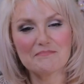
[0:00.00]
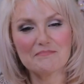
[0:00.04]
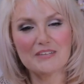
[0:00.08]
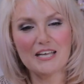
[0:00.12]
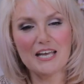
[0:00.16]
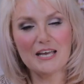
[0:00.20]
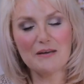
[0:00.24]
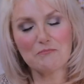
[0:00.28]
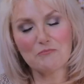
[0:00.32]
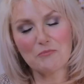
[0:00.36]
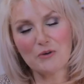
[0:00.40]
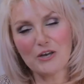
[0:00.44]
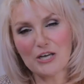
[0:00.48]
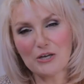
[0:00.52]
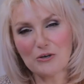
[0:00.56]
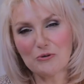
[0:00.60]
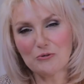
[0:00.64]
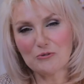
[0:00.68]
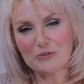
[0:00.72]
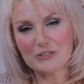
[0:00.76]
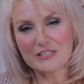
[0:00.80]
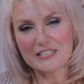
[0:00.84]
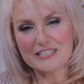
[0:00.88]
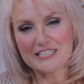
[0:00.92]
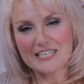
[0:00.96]
Yep, we're
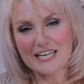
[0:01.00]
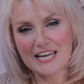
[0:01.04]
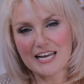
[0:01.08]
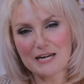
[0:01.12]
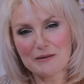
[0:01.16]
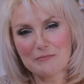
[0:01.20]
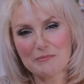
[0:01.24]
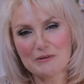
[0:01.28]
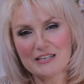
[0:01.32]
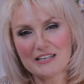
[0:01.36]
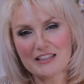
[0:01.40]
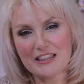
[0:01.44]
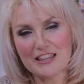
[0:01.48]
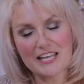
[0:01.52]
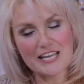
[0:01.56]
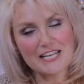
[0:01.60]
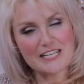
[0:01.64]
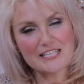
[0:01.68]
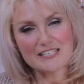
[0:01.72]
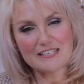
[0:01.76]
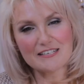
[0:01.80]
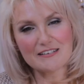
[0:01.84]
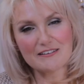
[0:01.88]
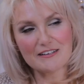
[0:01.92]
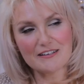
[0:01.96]
cooling down a bit.
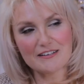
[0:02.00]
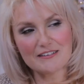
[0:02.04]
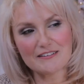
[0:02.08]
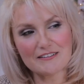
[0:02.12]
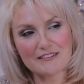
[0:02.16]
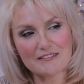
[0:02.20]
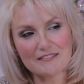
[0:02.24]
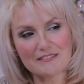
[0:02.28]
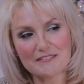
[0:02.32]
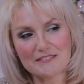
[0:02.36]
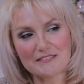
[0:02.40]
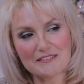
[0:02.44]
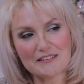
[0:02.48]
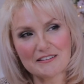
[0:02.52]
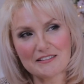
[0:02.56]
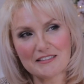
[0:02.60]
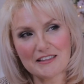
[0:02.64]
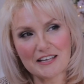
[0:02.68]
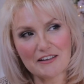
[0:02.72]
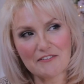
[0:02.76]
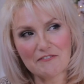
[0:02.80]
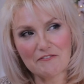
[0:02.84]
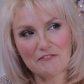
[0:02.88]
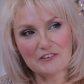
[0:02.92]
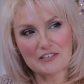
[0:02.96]

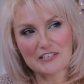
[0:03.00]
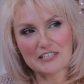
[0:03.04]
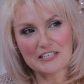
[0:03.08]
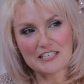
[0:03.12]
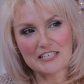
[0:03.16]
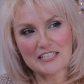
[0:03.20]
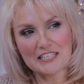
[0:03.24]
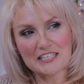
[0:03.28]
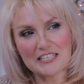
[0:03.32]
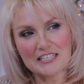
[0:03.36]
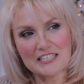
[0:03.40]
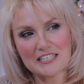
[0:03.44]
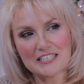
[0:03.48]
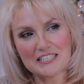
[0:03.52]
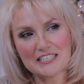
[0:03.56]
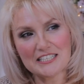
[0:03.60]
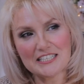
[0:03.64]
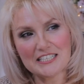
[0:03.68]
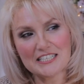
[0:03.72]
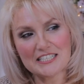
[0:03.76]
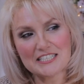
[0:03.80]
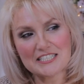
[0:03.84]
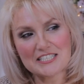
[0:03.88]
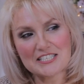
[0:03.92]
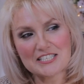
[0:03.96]
Thankfully,
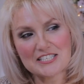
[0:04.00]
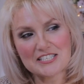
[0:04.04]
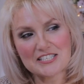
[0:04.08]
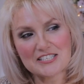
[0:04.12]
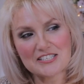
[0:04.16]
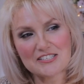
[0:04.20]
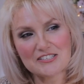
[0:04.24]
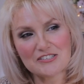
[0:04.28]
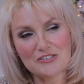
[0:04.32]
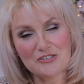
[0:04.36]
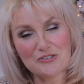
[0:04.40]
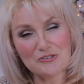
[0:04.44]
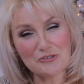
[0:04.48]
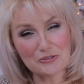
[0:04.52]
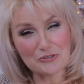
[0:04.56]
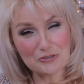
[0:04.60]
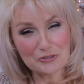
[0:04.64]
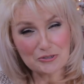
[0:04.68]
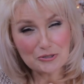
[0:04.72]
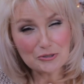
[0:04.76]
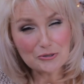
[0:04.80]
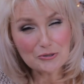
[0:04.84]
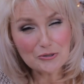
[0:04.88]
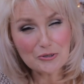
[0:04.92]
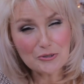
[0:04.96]
it's not
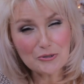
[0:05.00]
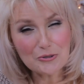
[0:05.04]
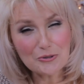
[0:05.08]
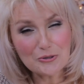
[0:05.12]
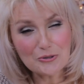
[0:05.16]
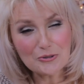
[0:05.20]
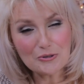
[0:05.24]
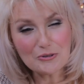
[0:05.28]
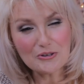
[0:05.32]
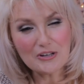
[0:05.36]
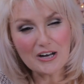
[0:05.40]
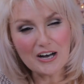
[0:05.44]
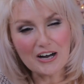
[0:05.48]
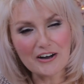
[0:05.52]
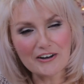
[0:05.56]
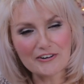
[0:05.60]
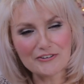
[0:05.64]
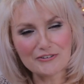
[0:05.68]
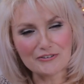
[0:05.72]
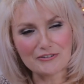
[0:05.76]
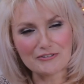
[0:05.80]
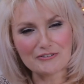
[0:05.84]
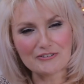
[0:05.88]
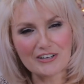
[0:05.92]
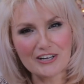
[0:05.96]
too cool. I
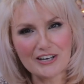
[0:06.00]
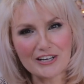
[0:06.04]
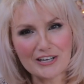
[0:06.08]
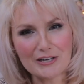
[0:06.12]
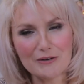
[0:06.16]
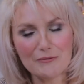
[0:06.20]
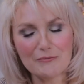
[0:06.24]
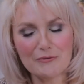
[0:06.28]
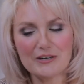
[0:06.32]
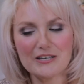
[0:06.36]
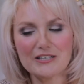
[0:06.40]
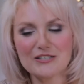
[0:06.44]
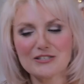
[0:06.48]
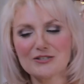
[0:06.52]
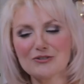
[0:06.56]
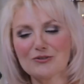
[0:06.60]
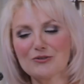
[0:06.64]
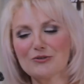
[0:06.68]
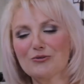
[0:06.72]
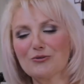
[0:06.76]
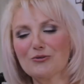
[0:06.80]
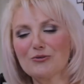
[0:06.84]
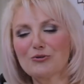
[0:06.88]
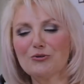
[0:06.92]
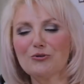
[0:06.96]
don't like it when it's
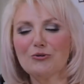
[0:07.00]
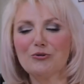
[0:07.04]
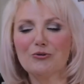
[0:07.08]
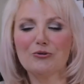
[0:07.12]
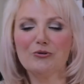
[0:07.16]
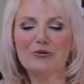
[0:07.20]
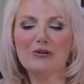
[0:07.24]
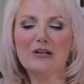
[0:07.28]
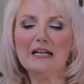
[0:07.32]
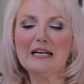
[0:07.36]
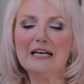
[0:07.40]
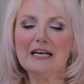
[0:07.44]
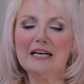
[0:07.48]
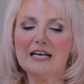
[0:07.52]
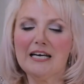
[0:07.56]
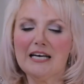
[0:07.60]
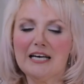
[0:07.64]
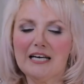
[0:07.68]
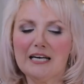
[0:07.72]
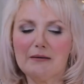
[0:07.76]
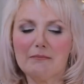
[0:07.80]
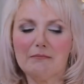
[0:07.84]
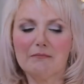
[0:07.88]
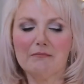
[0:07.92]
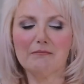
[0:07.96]
too cool.
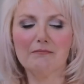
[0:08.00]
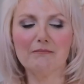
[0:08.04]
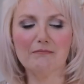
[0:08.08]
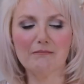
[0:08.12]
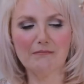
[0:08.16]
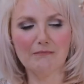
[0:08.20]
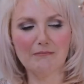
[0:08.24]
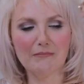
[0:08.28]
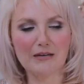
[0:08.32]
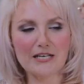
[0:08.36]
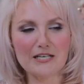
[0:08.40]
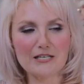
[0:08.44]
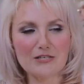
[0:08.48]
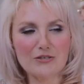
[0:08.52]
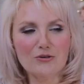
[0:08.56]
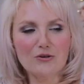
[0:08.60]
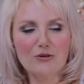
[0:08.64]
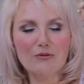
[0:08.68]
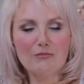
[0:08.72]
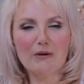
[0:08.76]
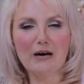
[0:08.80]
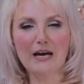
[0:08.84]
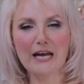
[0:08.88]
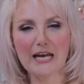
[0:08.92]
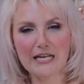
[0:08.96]
It makes all
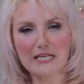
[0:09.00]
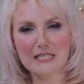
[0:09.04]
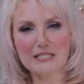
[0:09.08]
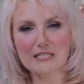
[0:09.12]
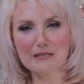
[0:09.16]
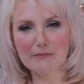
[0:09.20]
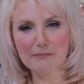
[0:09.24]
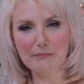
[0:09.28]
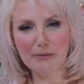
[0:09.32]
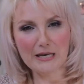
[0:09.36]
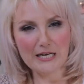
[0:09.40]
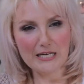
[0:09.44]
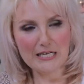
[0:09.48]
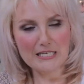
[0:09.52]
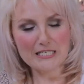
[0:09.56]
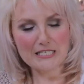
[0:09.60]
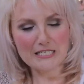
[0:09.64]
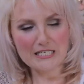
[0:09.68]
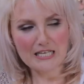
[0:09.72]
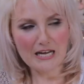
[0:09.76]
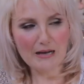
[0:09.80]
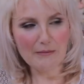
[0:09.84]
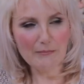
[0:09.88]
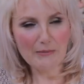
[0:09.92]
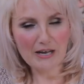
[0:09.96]
my aches and pains
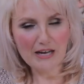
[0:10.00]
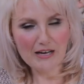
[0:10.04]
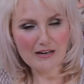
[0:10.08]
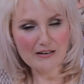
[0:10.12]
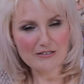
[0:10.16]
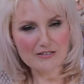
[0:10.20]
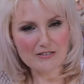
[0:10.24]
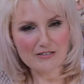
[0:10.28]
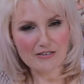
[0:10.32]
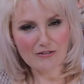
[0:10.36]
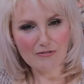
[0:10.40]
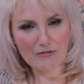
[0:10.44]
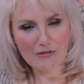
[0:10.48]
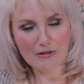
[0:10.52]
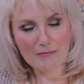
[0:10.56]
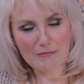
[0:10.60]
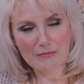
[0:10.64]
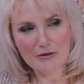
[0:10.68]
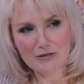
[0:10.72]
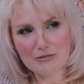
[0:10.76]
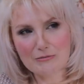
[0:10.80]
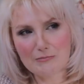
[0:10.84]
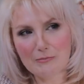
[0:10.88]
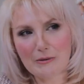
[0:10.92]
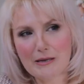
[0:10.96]
come out, as I think
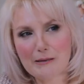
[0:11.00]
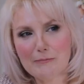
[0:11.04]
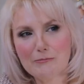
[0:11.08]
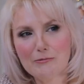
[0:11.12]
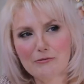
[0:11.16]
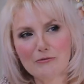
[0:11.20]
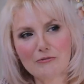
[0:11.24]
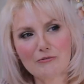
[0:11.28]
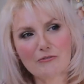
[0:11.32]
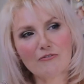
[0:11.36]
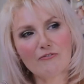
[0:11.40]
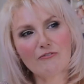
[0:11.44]
most people